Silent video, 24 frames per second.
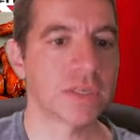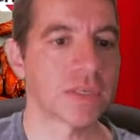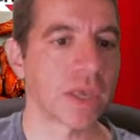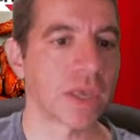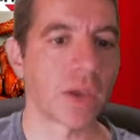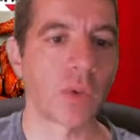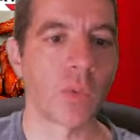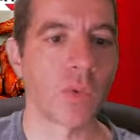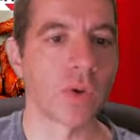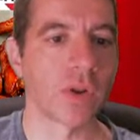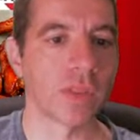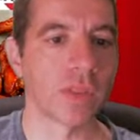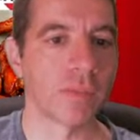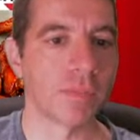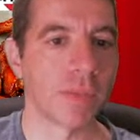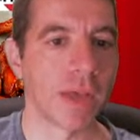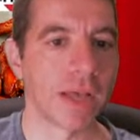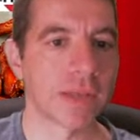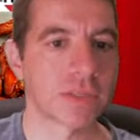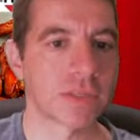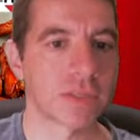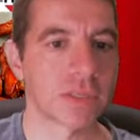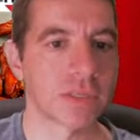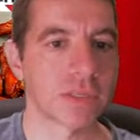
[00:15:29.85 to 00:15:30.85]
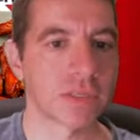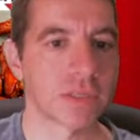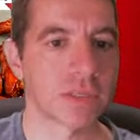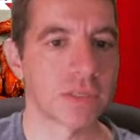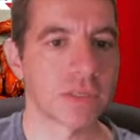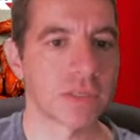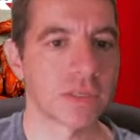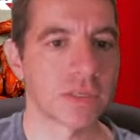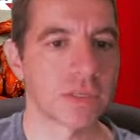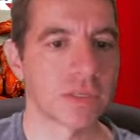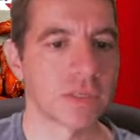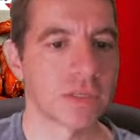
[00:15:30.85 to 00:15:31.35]
like one of the best.
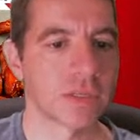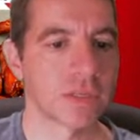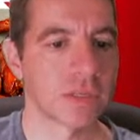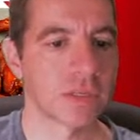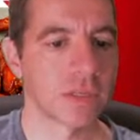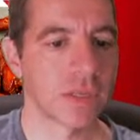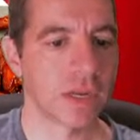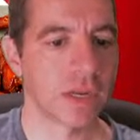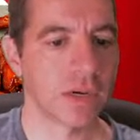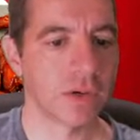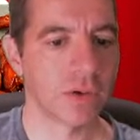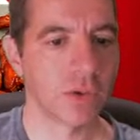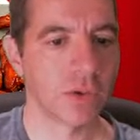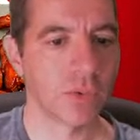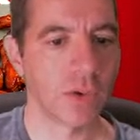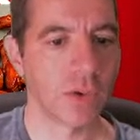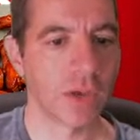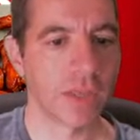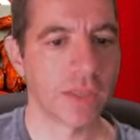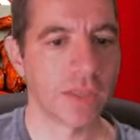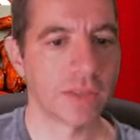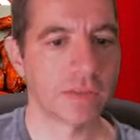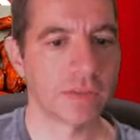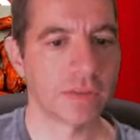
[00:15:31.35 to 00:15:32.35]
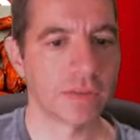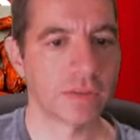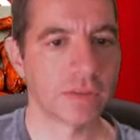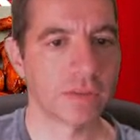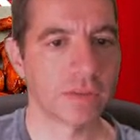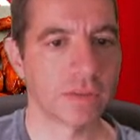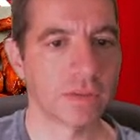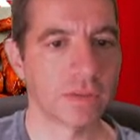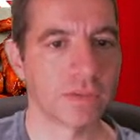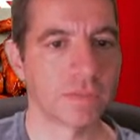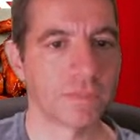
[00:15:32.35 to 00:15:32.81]
I don't know why that didn't.